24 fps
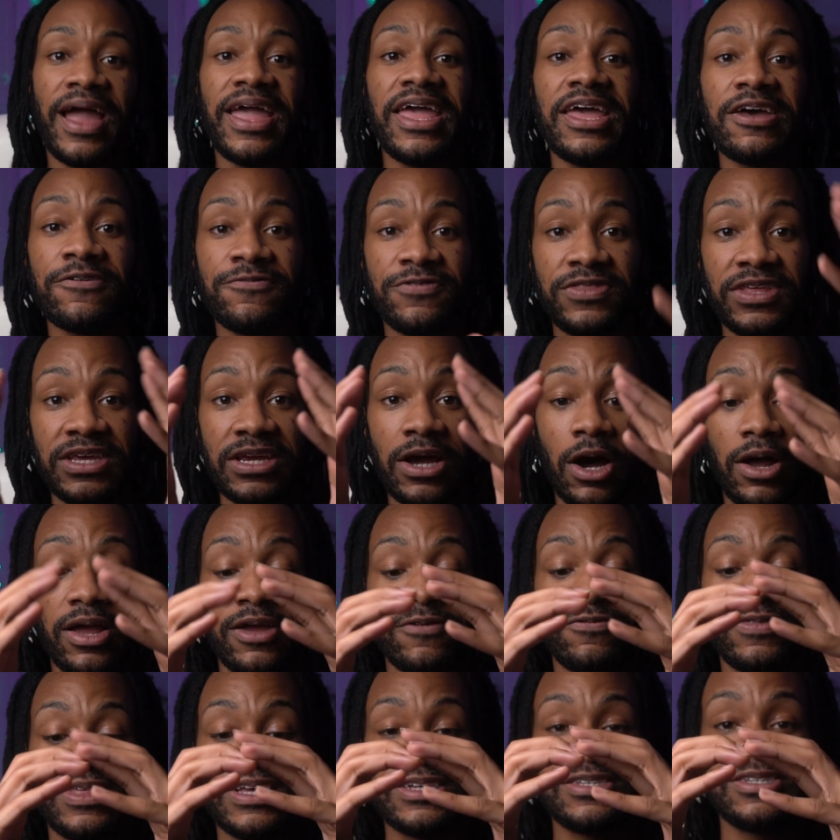
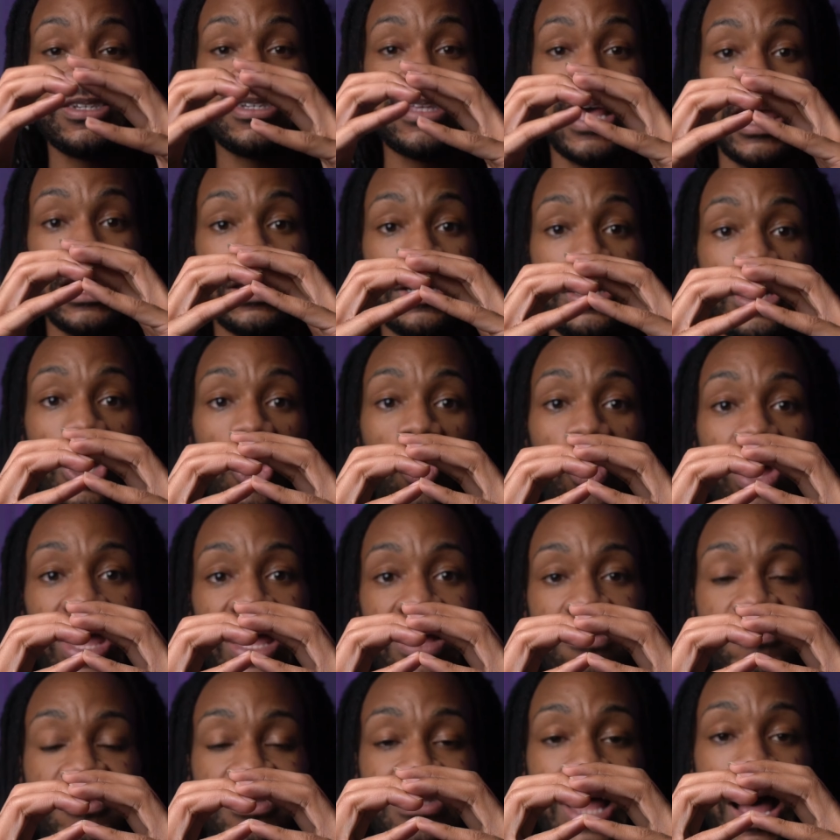if this is a low
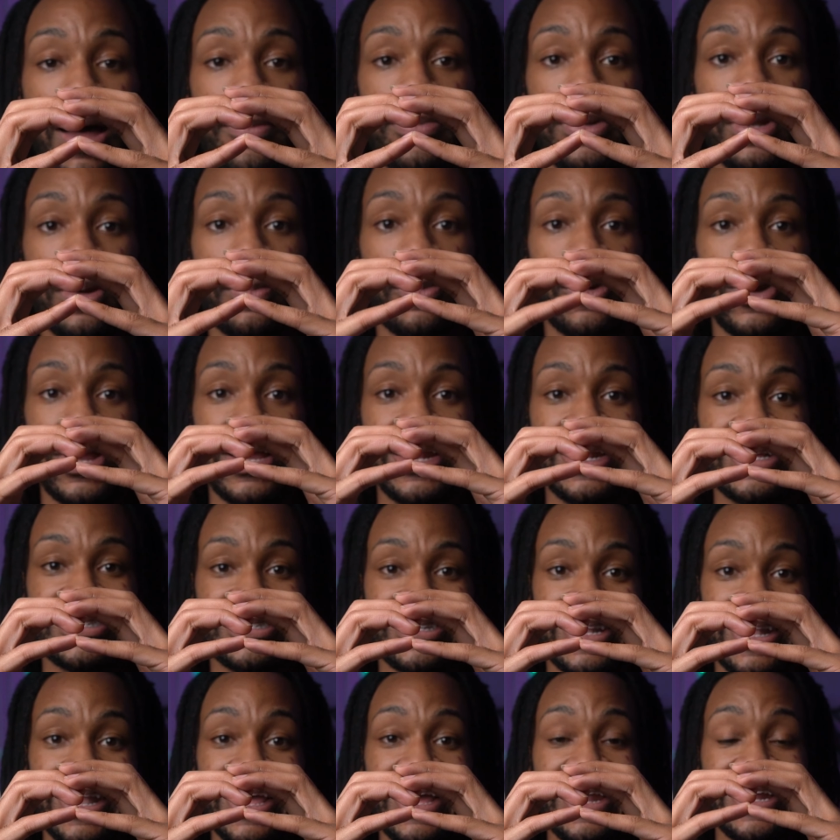f-stop number and
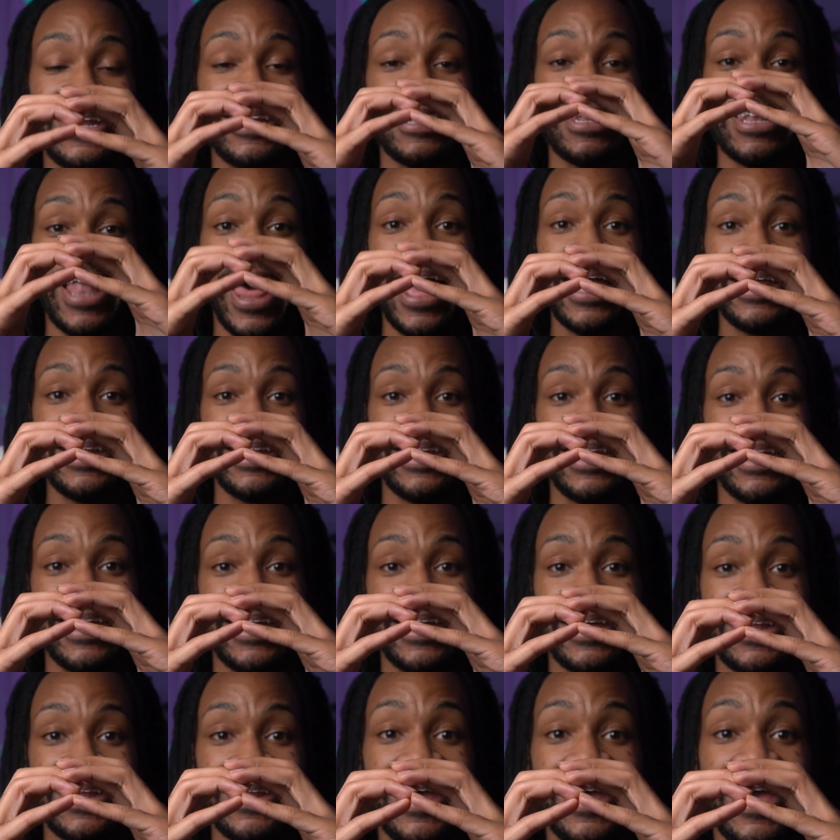it's letting light
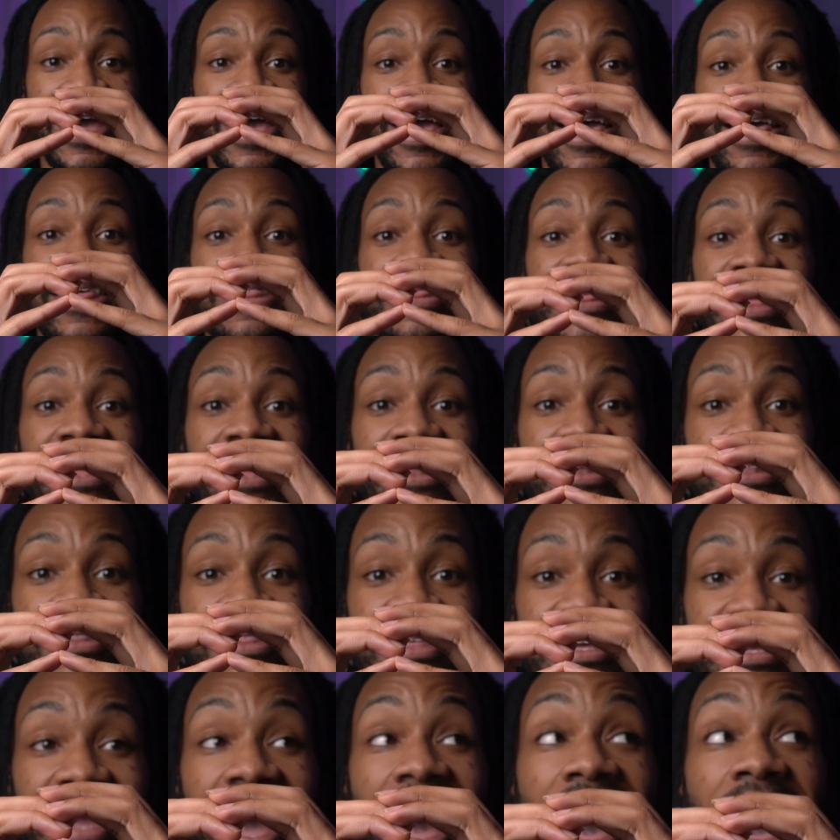in, then
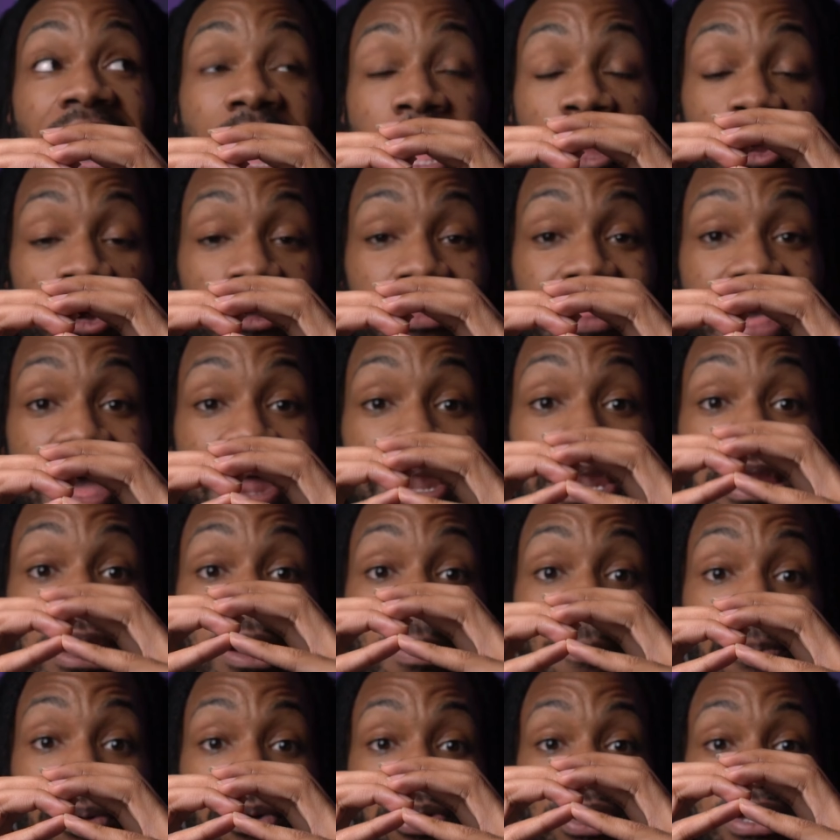the higher that
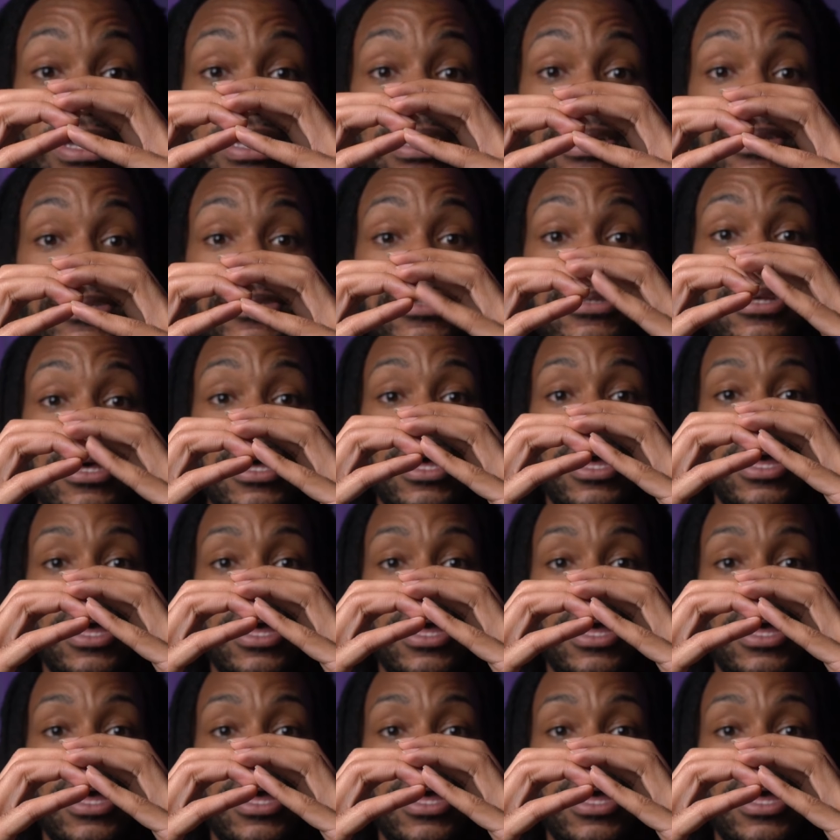number is,